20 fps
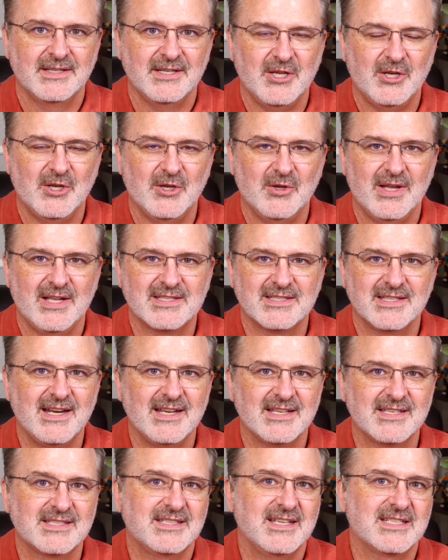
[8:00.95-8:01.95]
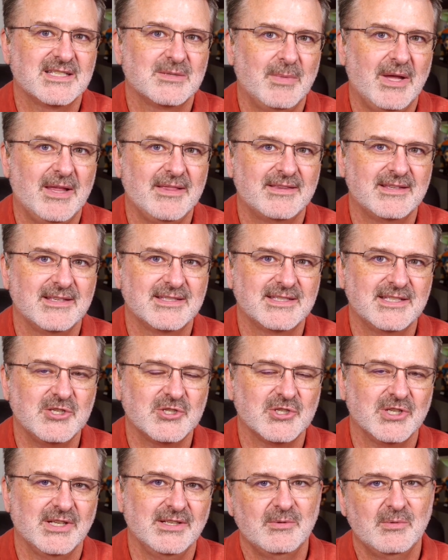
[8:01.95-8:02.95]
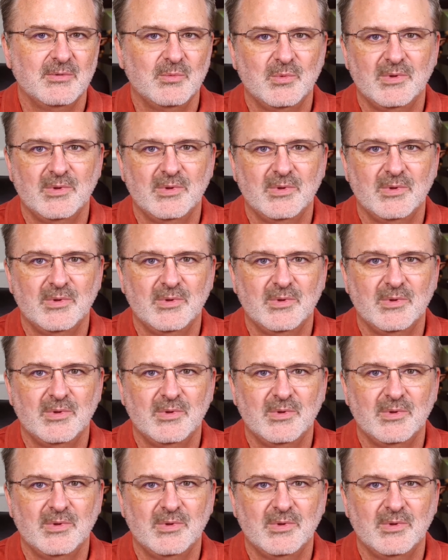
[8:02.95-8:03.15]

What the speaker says: It's not a 6-month decision.